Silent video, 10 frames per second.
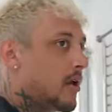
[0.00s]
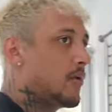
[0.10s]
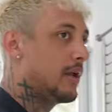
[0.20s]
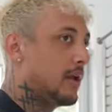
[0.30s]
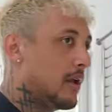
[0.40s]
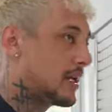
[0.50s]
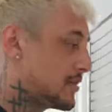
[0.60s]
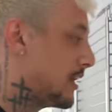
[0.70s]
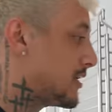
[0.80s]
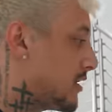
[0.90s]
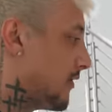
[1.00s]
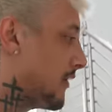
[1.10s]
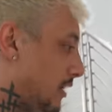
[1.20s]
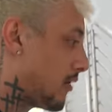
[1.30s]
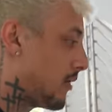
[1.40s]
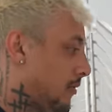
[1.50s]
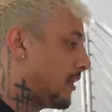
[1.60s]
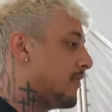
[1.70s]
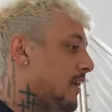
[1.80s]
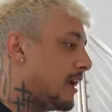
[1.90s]
already expensive and already
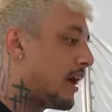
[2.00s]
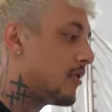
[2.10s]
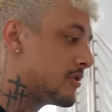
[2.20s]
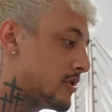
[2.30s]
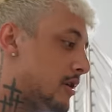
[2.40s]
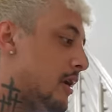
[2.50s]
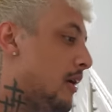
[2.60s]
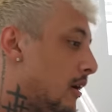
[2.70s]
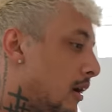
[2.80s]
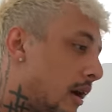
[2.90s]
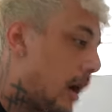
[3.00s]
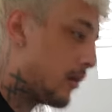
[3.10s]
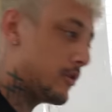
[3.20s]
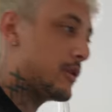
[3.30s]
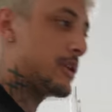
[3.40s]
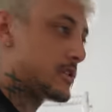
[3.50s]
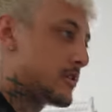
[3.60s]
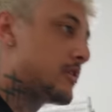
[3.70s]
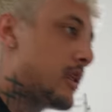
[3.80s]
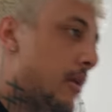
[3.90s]
renovated house, I'll do this
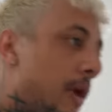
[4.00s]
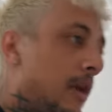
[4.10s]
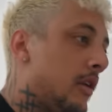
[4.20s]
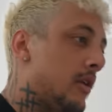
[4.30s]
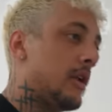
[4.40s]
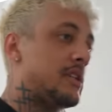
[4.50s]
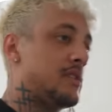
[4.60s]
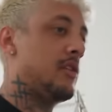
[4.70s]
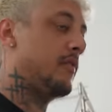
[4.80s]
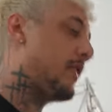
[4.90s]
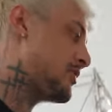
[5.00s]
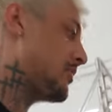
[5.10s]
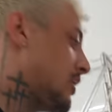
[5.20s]
and make it as an investment.